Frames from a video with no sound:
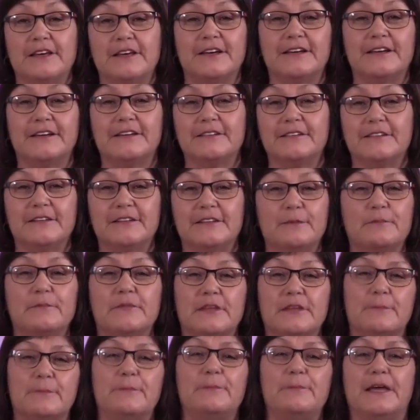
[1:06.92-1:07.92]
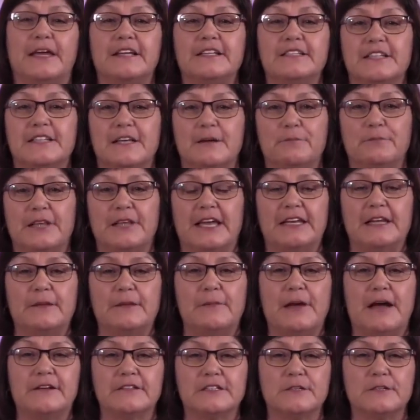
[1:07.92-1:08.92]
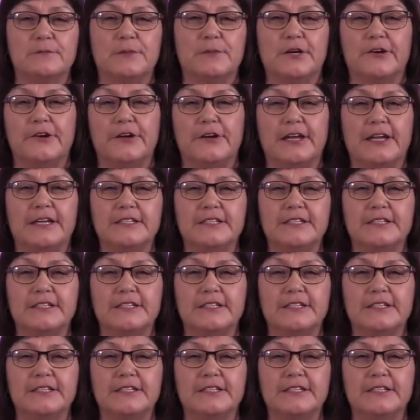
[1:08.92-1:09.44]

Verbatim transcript: the, the, the biggest complaint about Spiri.